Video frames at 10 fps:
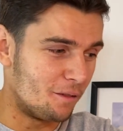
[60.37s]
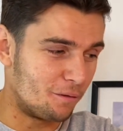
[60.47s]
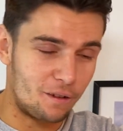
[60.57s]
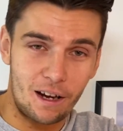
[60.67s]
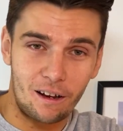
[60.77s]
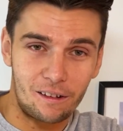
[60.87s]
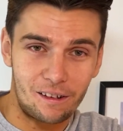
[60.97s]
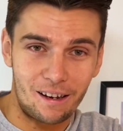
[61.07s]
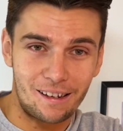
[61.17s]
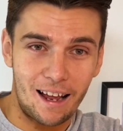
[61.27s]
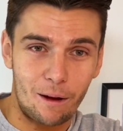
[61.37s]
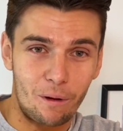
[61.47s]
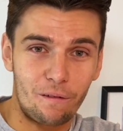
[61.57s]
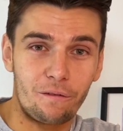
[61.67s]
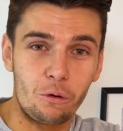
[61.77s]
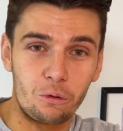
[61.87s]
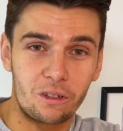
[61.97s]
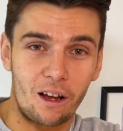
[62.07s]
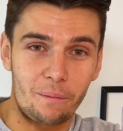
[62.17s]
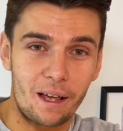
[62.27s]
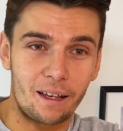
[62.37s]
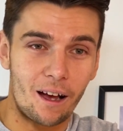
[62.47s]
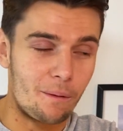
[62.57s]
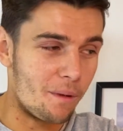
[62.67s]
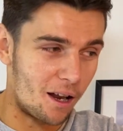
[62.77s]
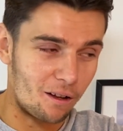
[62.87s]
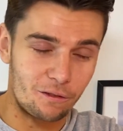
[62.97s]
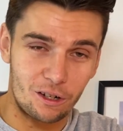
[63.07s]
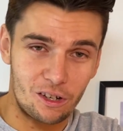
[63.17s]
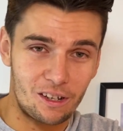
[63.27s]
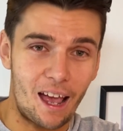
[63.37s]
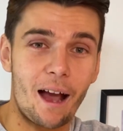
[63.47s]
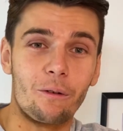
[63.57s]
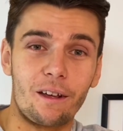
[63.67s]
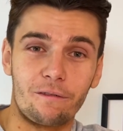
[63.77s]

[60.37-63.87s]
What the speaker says: Freelancing is now my full-time income, and I've just scaled it